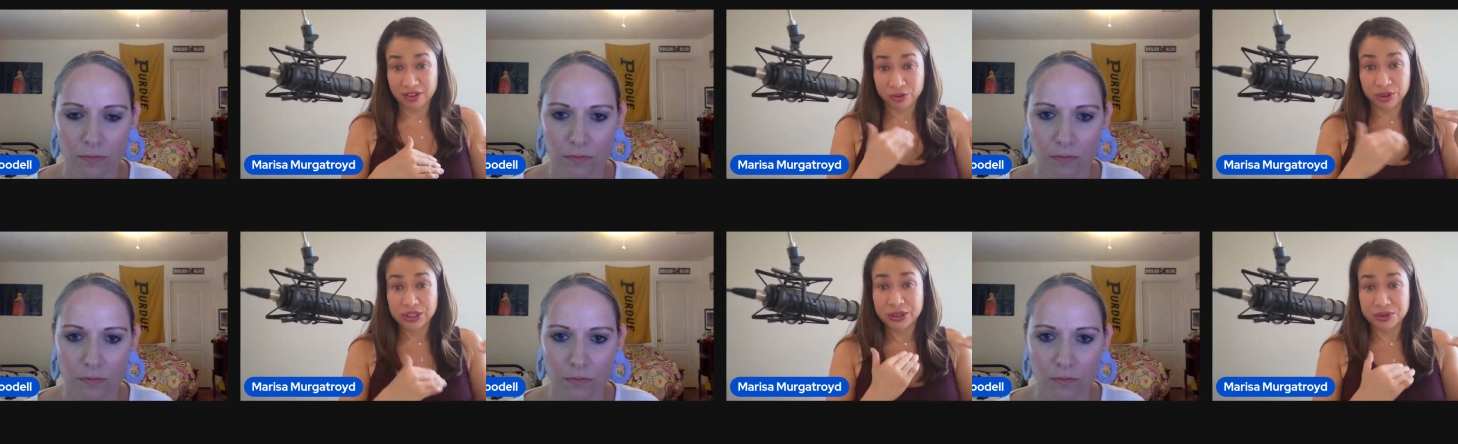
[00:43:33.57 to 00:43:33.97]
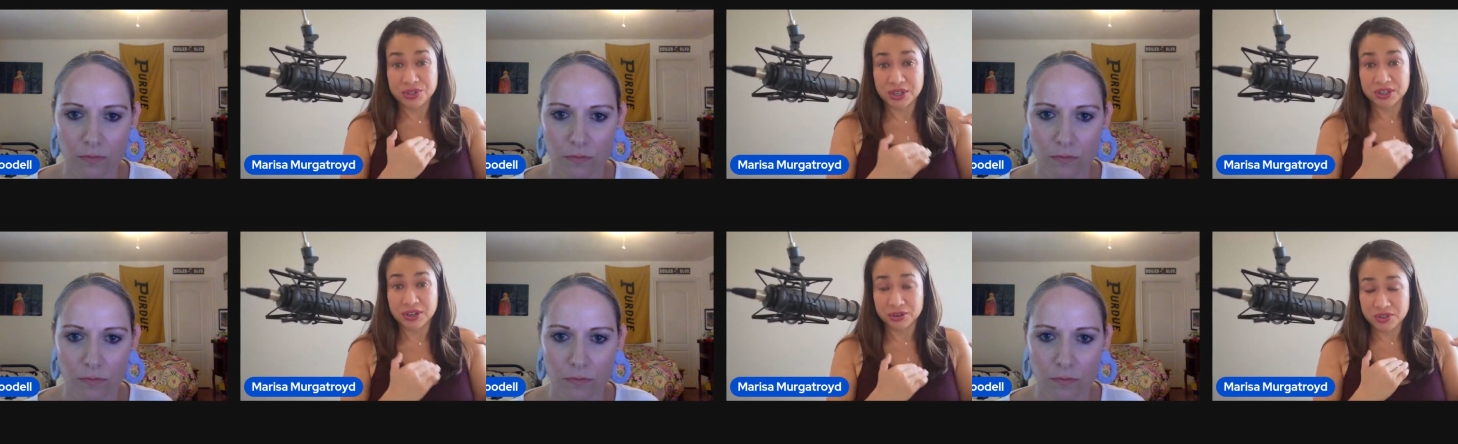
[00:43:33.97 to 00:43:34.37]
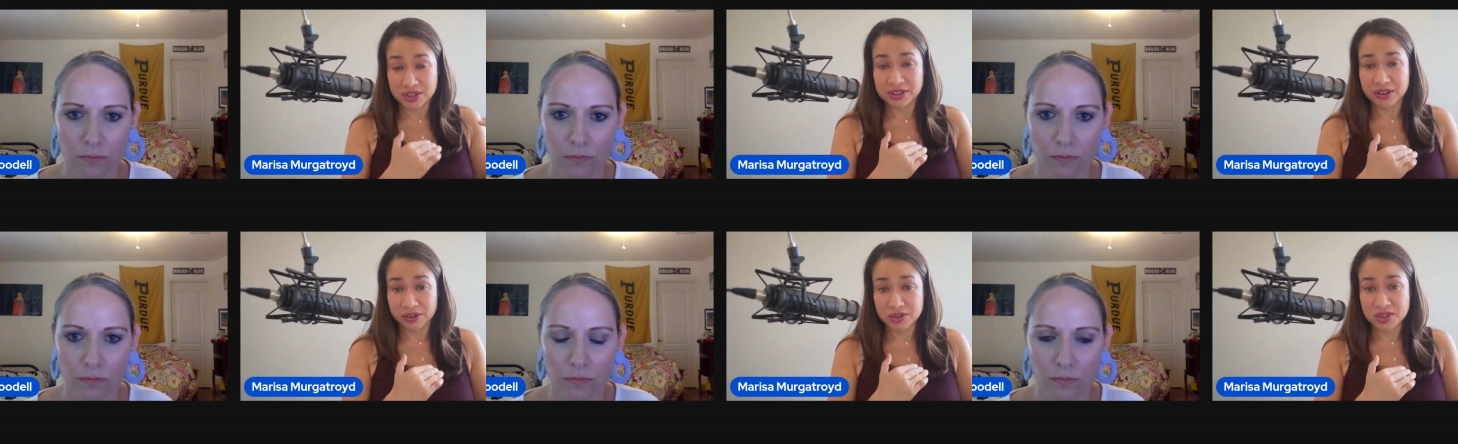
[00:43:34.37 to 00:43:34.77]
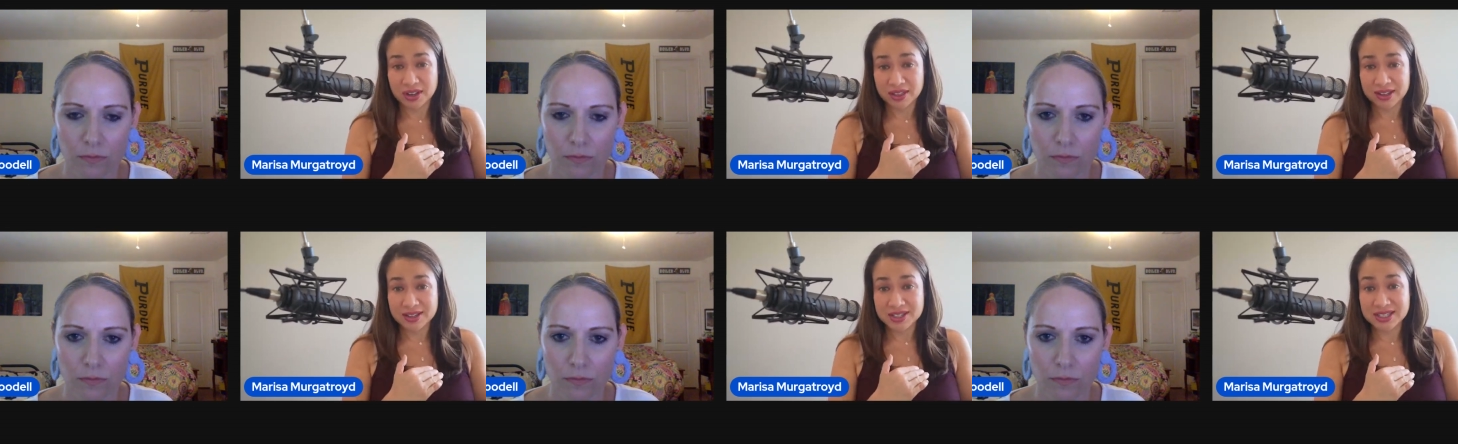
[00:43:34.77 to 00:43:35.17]
Speaker 1: for years and years and years on
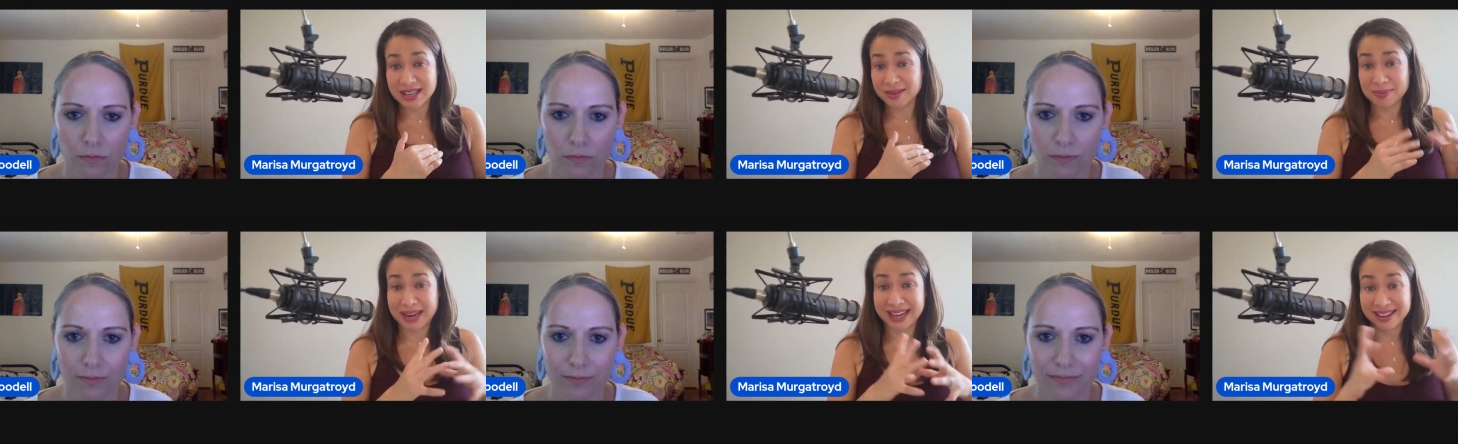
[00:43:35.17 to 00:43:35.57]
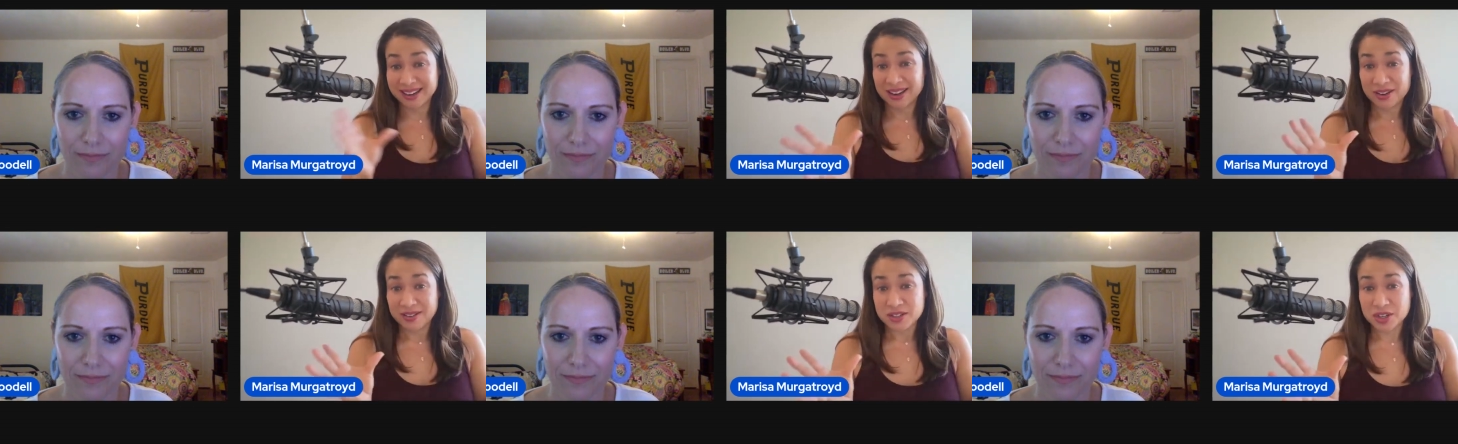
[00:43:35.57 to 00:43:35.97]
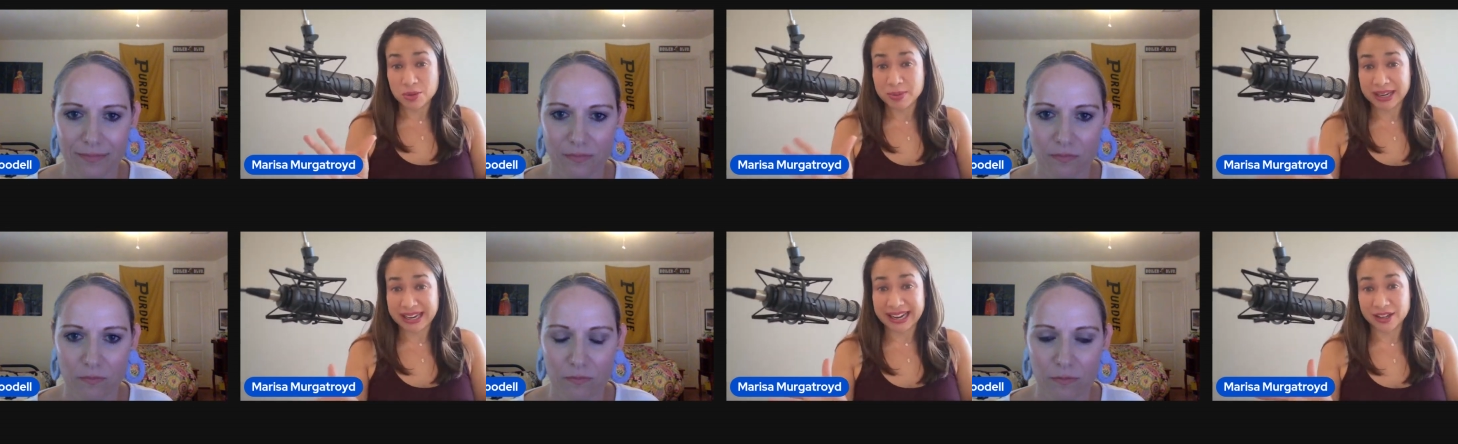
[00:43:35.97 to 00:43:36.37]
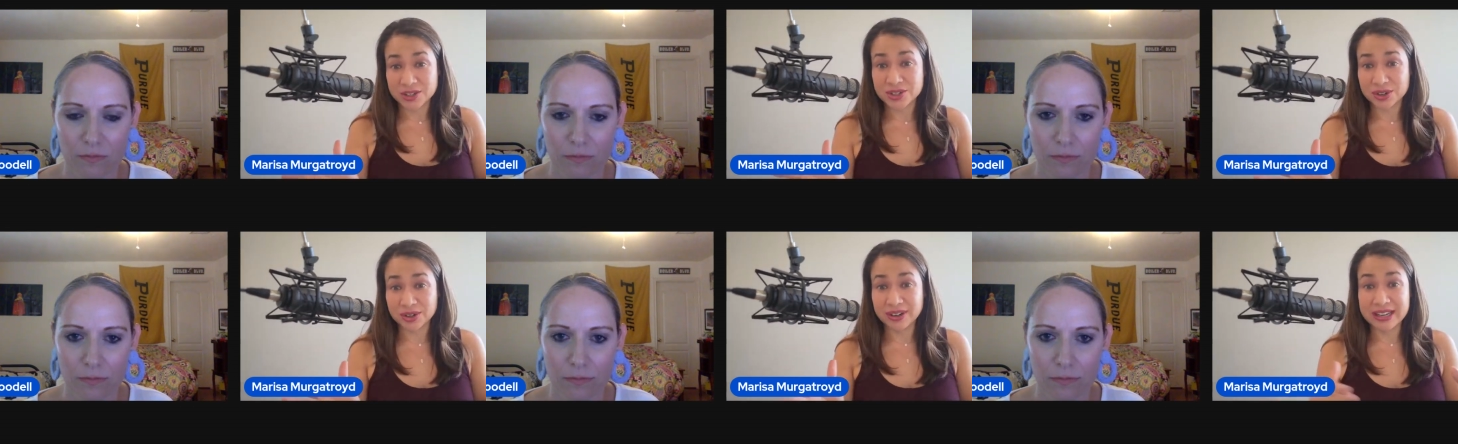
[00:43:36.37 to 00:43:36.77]
this, then my two minute
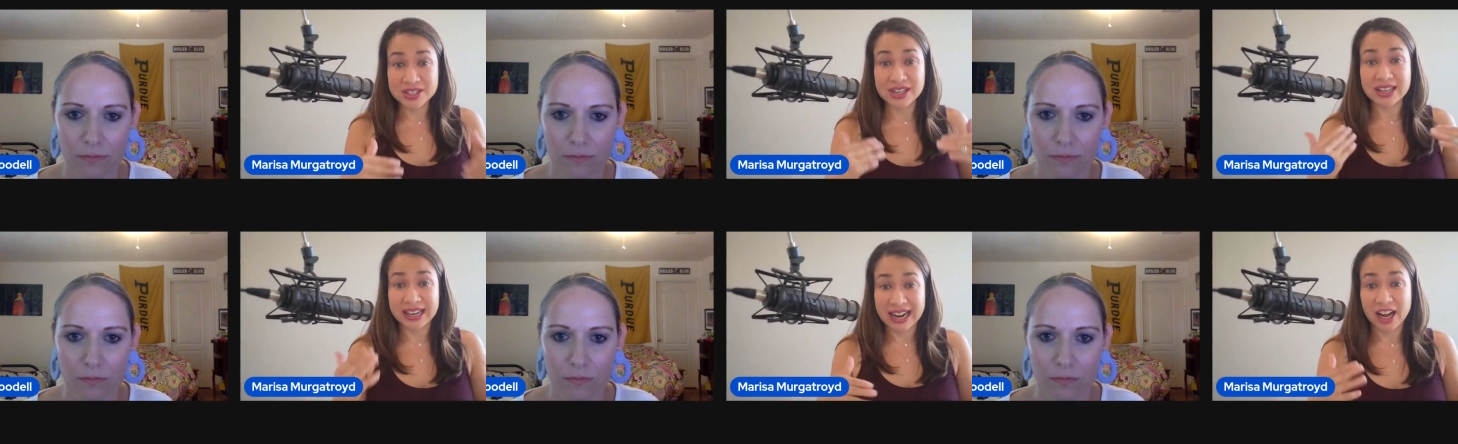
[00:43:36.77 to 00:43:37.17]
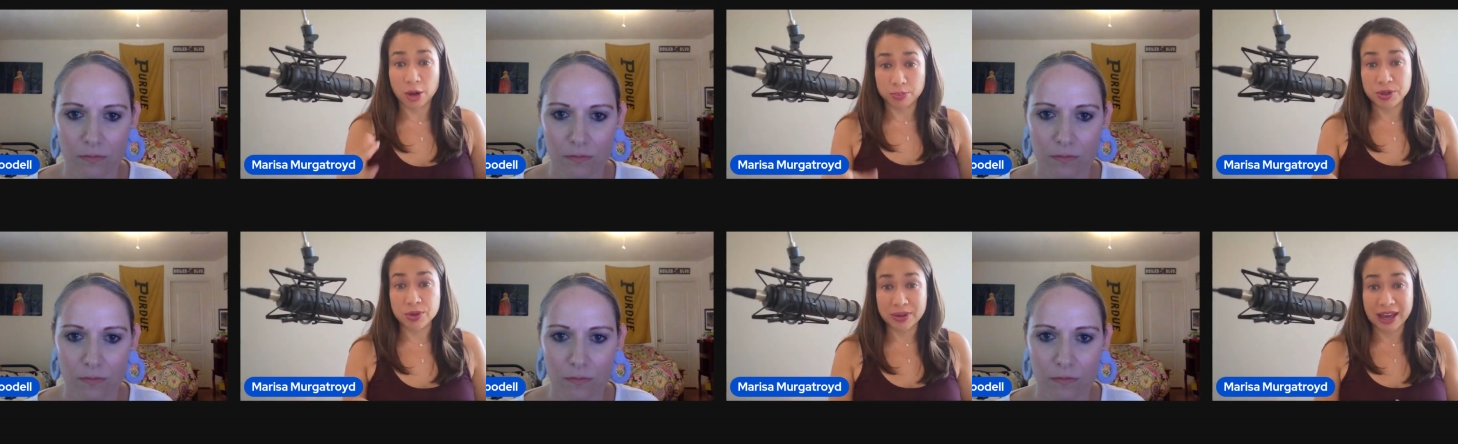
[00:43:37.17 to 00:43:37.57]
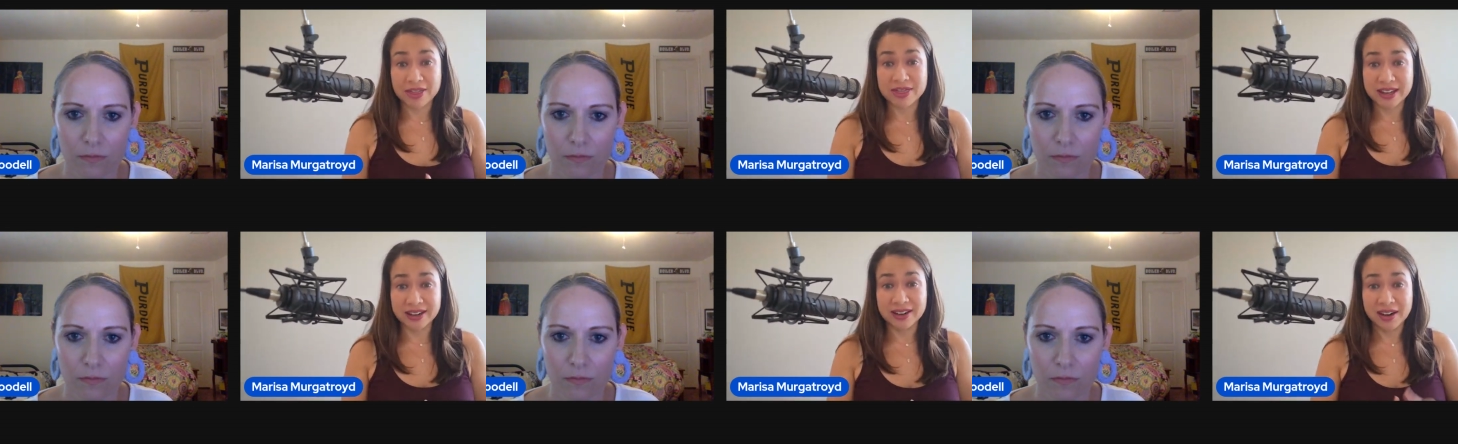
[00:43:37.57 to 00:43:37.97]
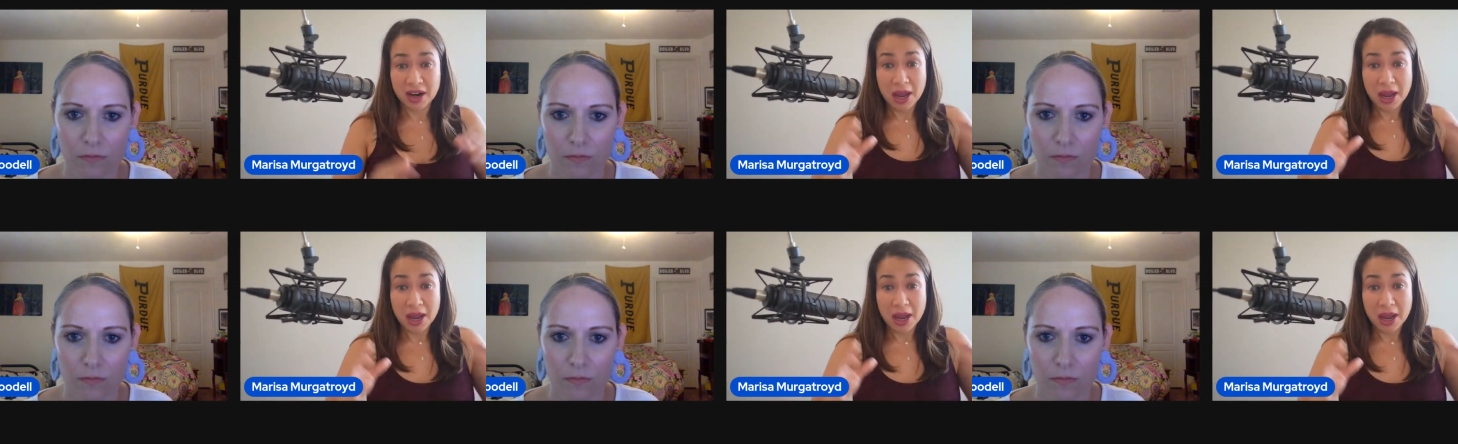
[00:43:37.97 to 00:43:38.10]
answer isn't going to help you get there.